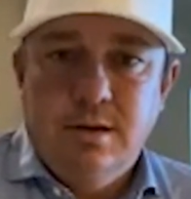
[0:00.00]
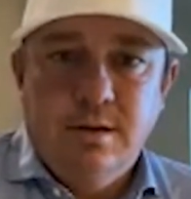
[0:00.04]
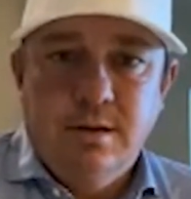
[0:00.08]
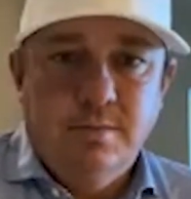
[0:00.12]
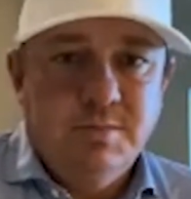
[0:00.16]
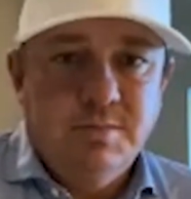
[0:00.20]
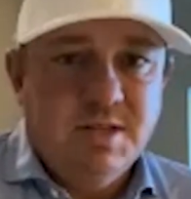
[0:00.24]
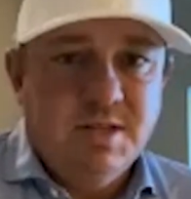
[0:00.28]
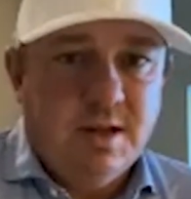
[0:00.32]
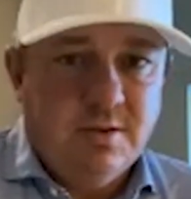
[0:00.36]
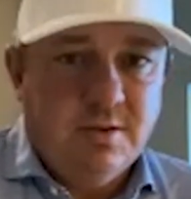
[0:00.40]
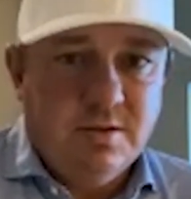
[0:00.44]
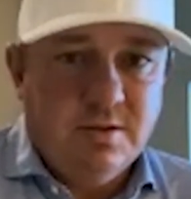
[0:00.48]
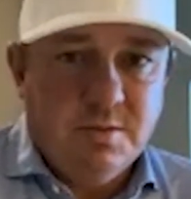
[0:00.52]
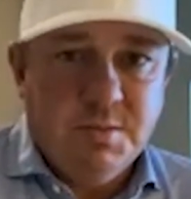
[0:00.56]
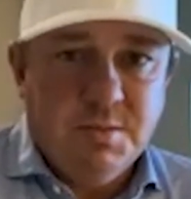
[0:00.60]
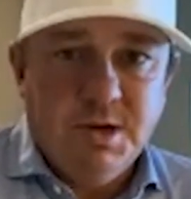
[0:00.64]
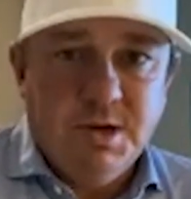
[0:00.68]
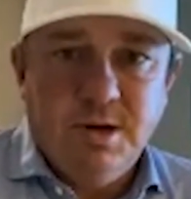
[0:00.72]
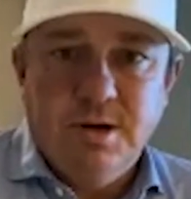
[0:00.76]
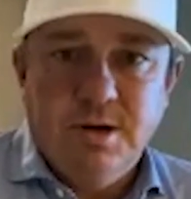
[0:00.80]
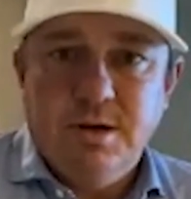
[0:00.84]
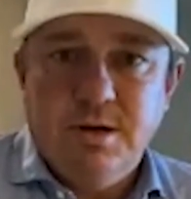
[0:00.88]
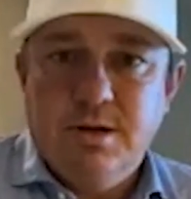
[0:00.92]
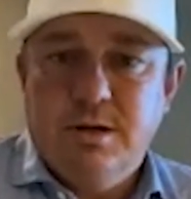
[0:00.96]
South
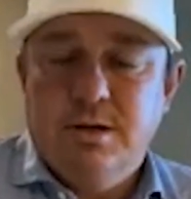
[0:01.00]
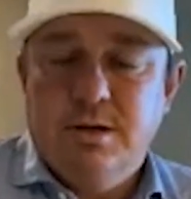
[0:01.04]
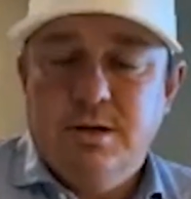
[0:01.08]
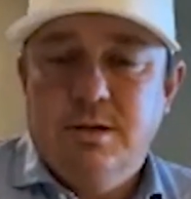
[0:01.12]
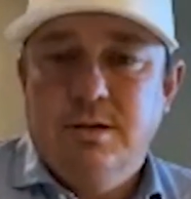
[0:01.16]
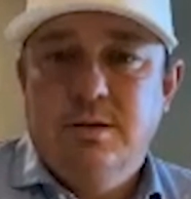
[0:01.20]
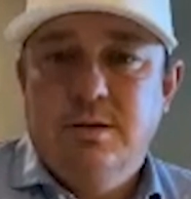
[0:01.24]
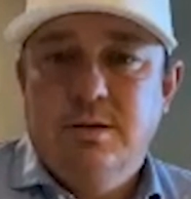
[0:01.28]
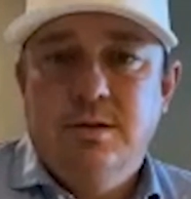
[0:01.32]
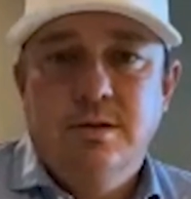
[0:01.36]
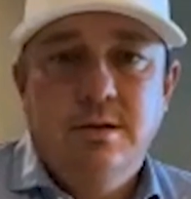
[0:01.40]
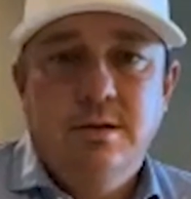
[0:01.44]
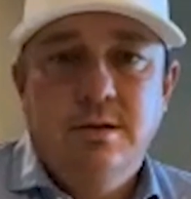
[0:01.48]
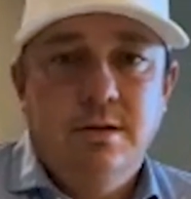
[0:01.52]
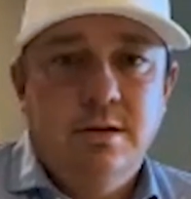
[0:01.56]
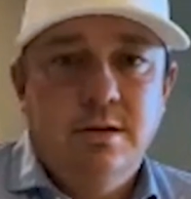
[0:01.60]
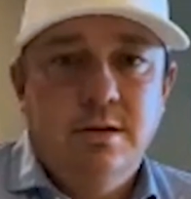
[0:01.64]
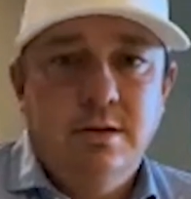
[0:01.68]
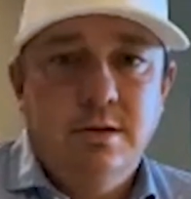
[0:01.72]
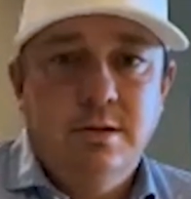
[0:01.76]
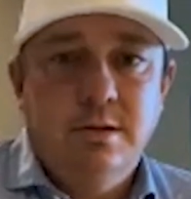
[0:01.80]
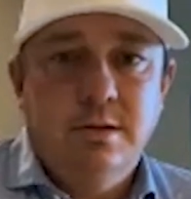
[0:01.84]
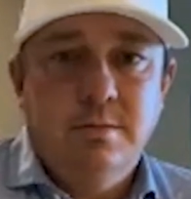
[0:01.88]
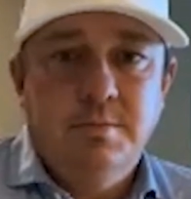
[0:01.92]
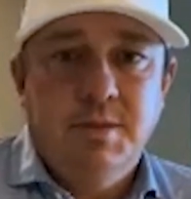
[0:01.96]
America,
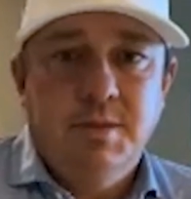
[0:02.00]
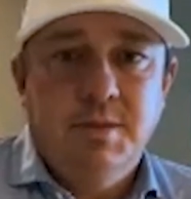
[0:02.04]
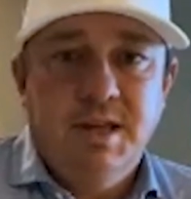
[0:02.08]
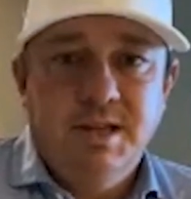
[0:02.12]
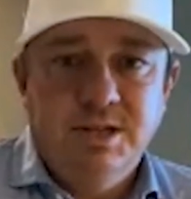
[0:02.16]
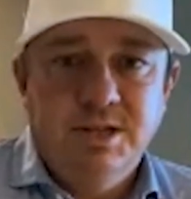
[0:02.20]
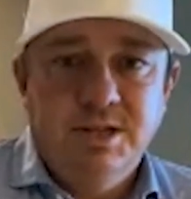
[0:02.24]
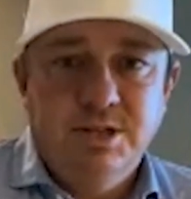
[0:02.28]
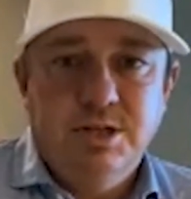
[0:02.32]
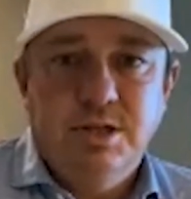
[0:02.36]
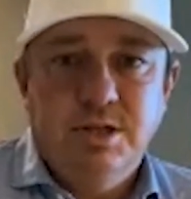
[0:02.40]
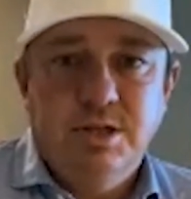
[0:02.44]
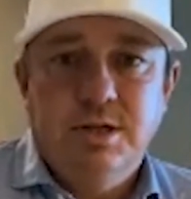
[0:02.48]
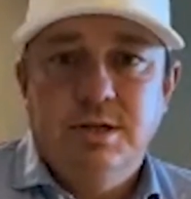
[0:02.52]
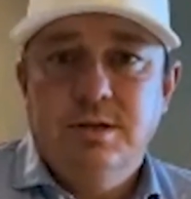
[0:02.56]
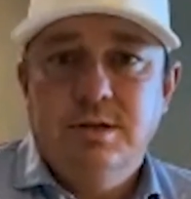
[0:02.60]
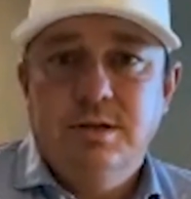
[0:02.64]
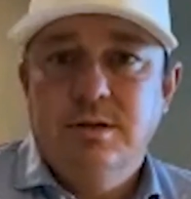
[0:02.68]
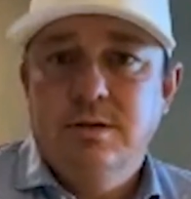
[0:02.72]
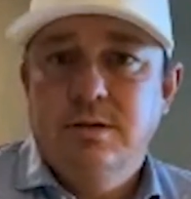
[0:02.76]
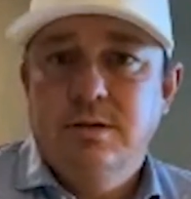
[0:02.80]
Asia,